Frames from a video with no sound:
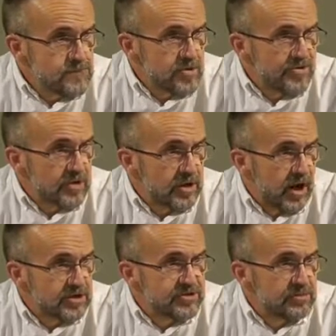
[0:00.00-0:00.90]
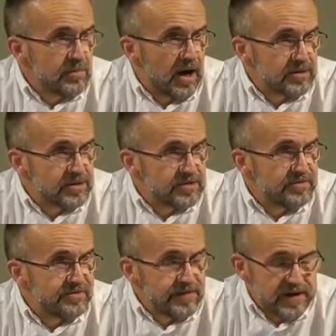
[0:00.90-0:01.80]
with regards to matters
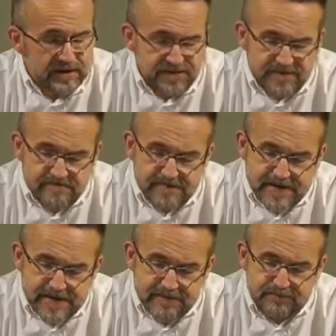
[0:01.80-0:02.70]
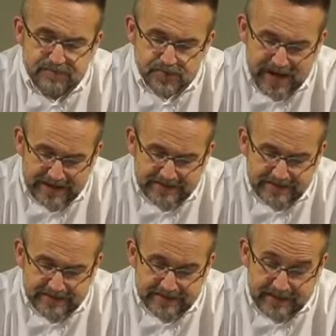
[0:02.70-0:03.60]
of faith and
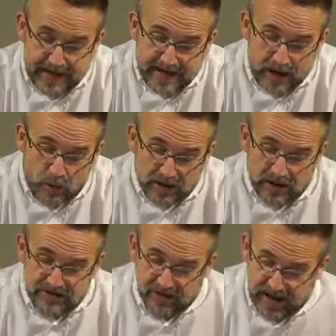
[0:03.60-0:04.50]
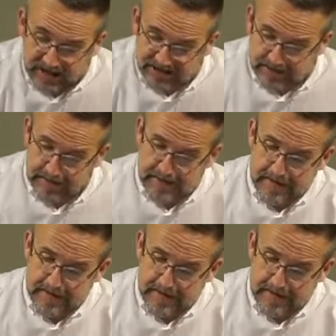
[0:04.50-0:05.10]
practice. Tonight, I want to address